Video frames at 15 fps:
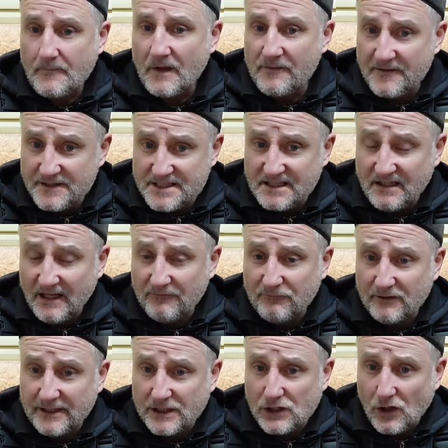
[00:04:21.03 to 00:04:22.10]
the
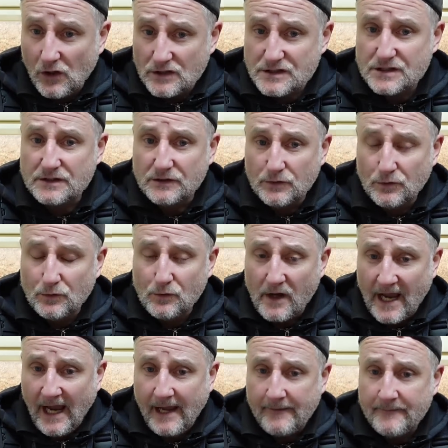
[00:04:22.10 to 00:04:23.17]
delivery cost and all
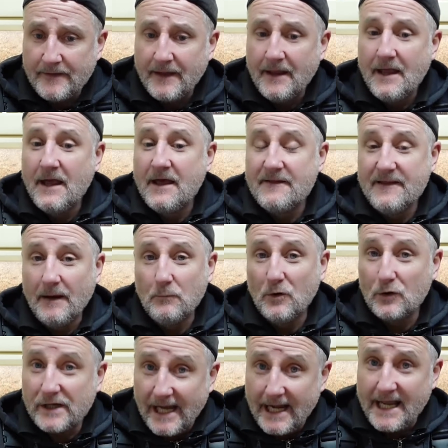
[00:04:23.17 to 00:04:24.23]
that. Then we'll
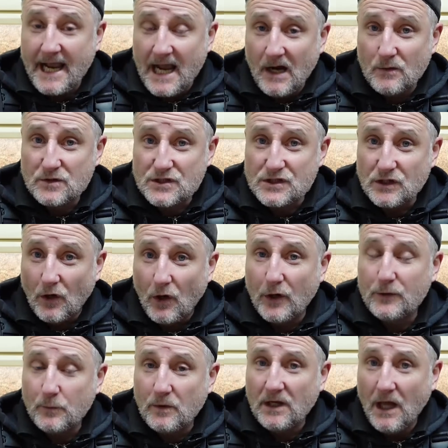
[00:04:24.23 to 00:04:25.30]
get it
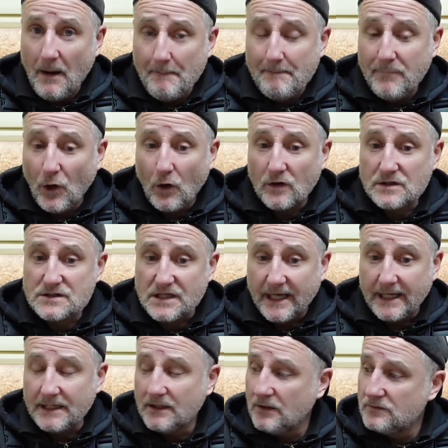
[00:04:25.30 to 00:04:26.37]
outside. We'll unbox
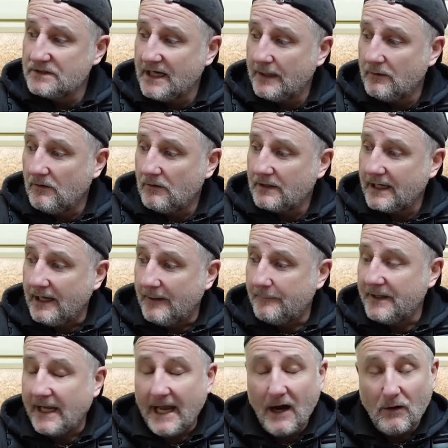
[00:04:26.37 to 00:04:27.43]
it. No doubt I'll get a
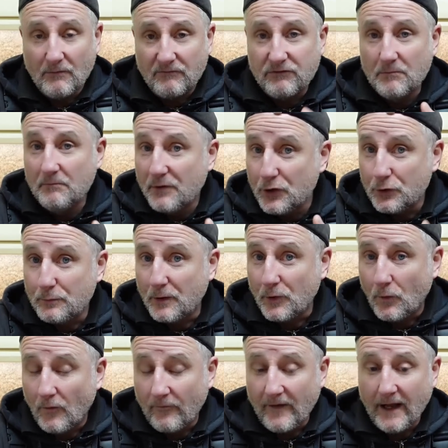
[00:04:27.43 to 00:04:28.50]
bit out from Boo-Boo
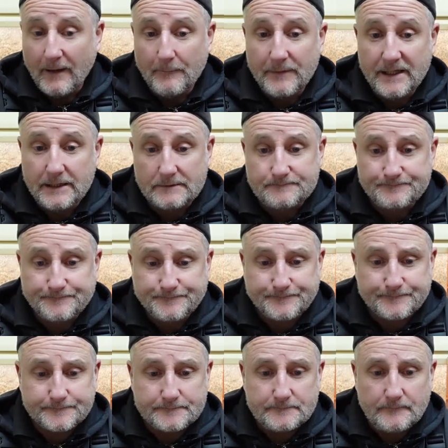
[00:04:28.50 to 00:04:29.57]
on that bit.
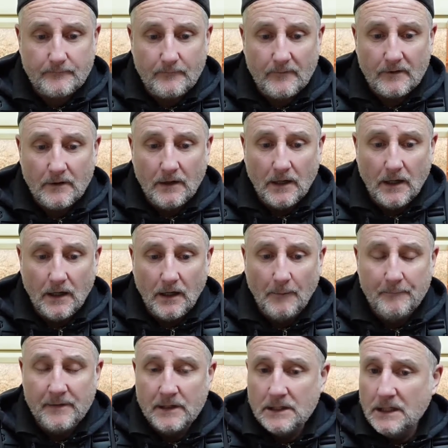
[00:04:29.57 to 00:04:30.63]

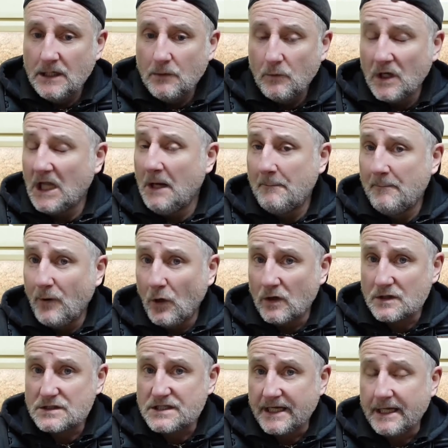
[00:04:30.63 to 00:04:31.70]
We'll
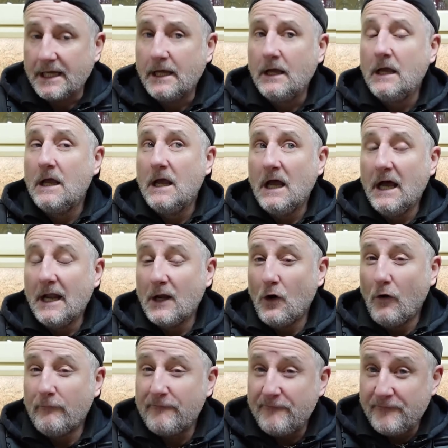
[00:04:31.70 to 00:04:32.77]
unbox it and
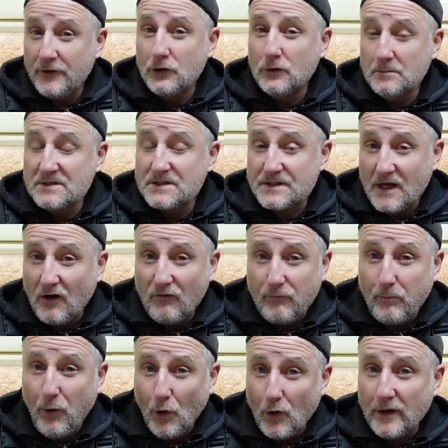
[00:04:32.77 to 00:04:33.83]
I'll film myself
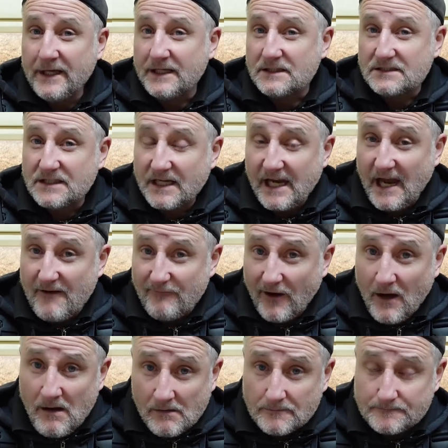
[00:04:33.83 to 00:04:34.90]
putting it together,